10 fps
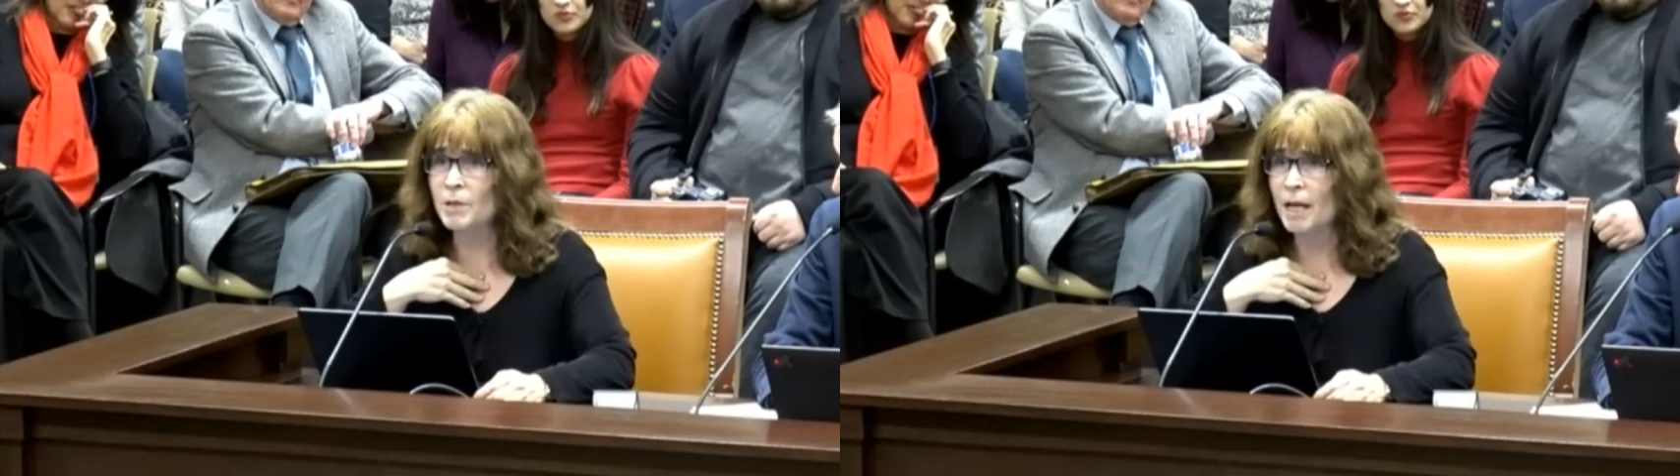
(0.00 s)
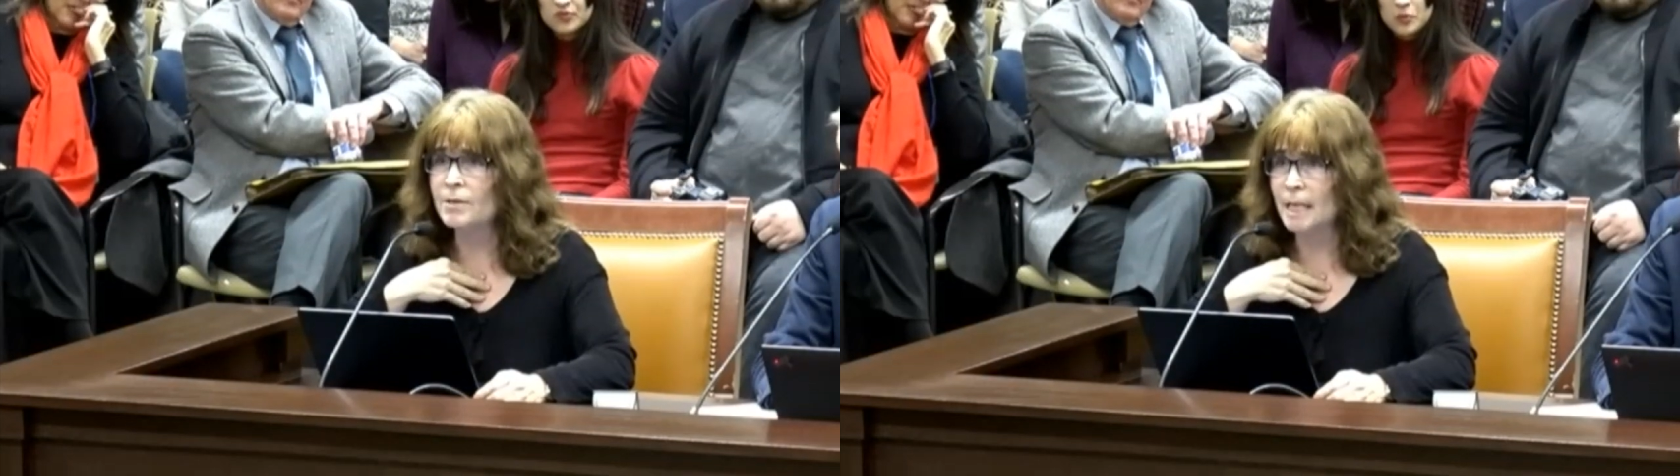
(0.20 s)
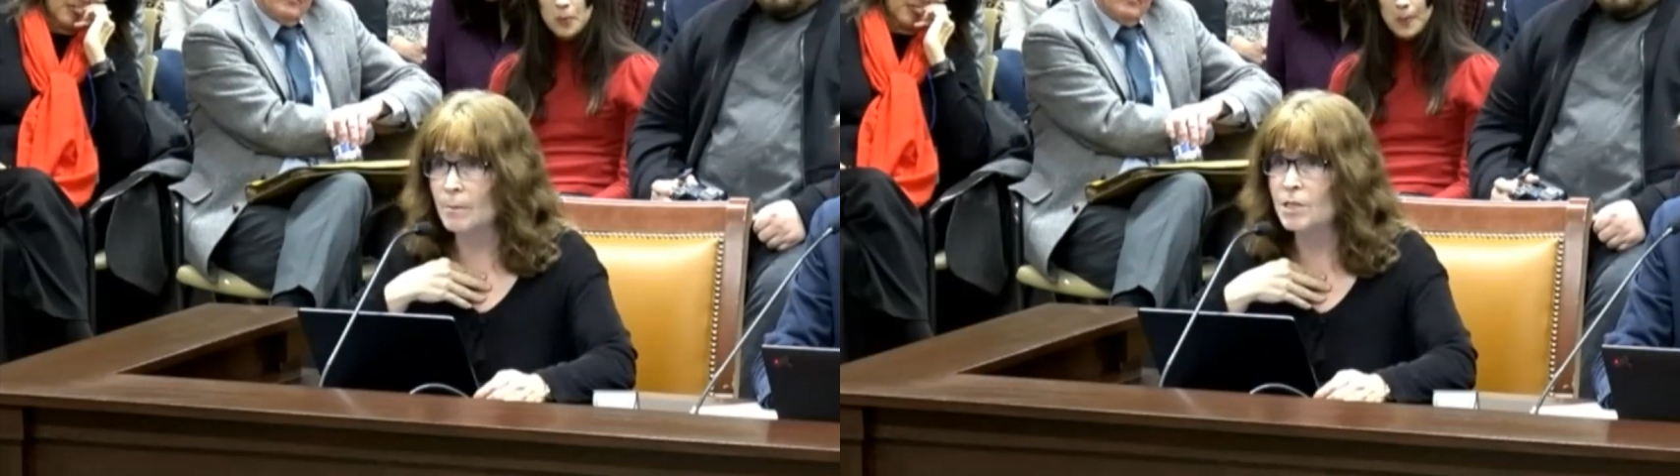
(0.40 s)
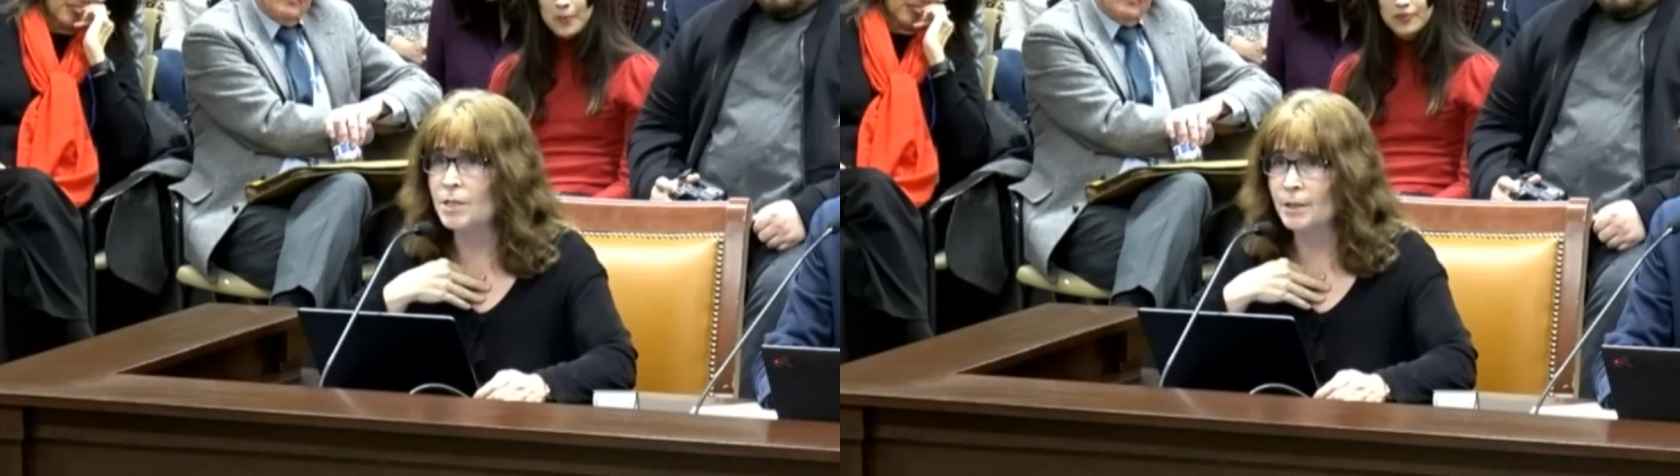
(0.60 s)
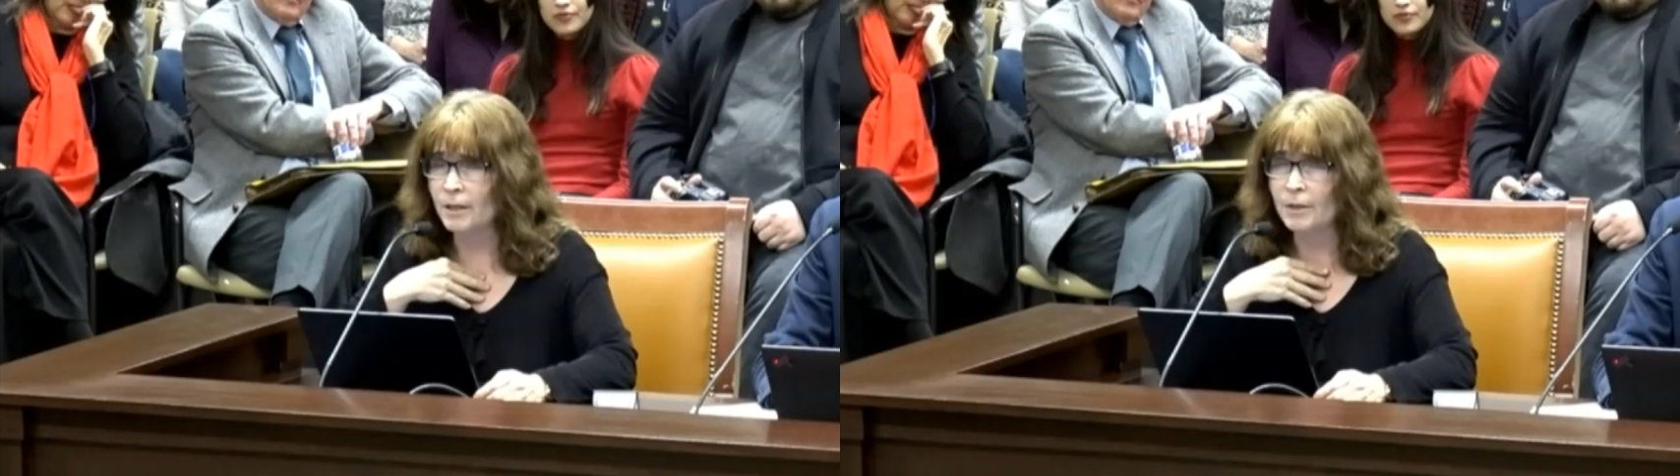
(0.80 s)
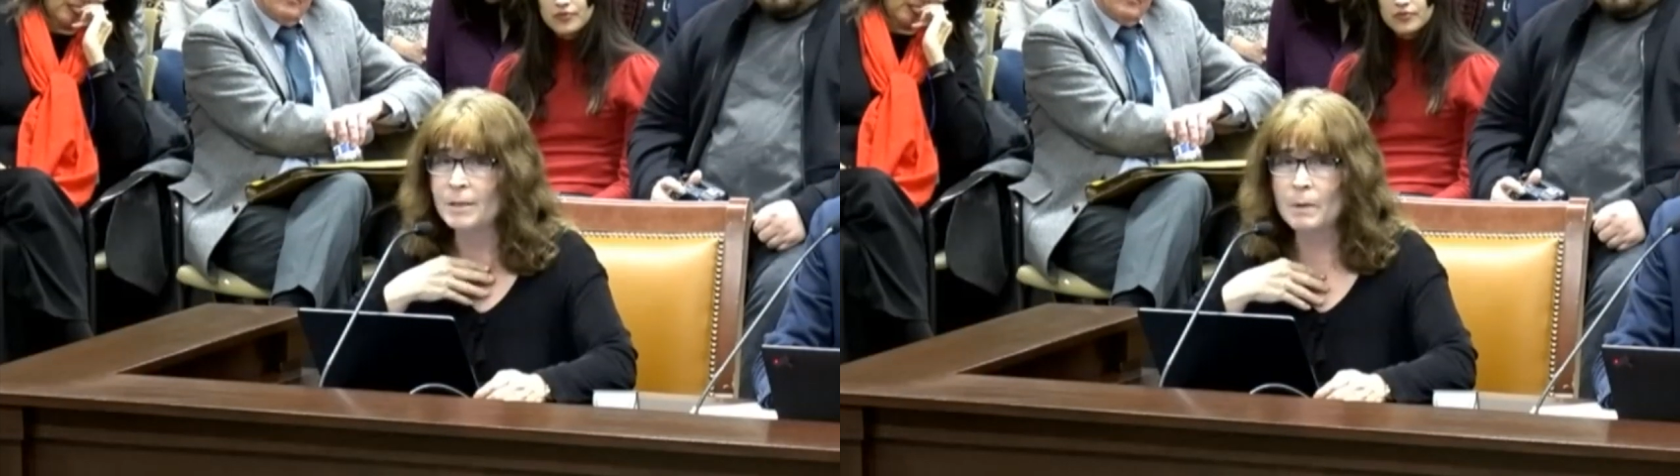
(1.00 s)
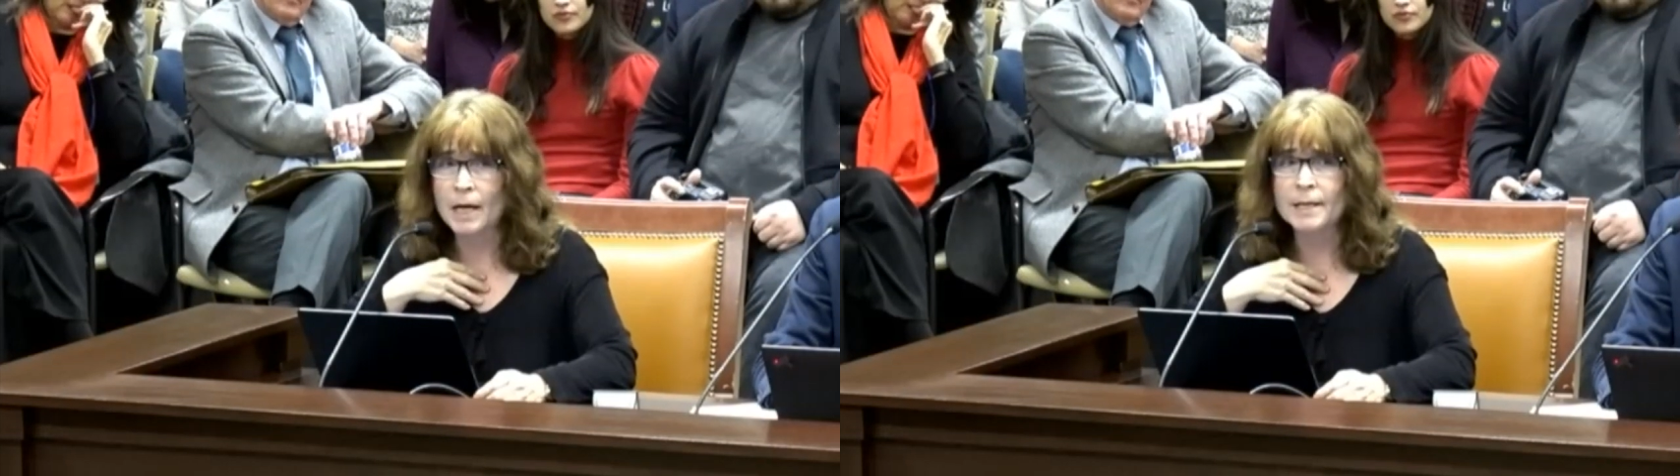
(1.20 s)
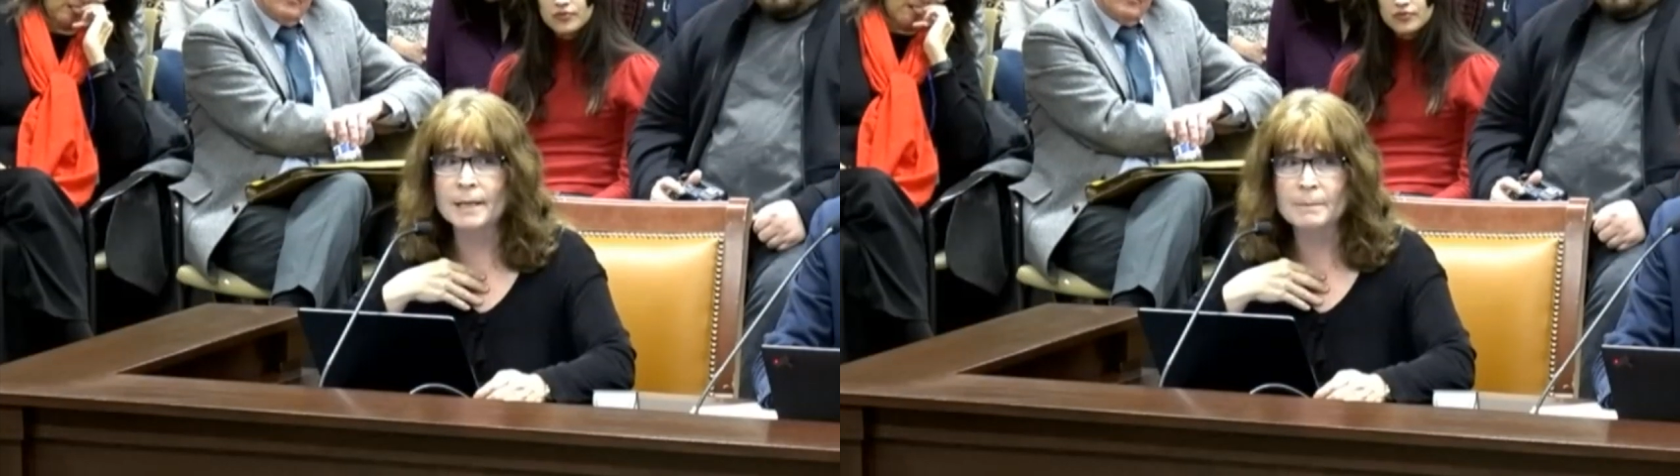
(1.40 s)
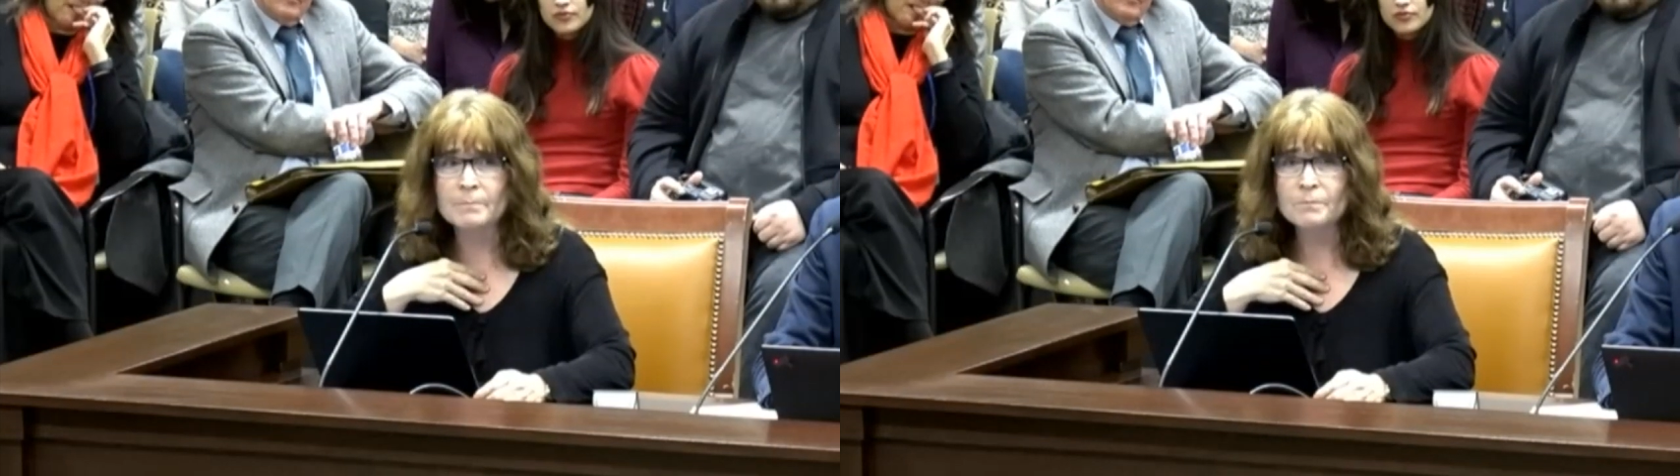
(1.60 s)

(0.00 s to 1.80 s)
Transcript: without damaging your healthy body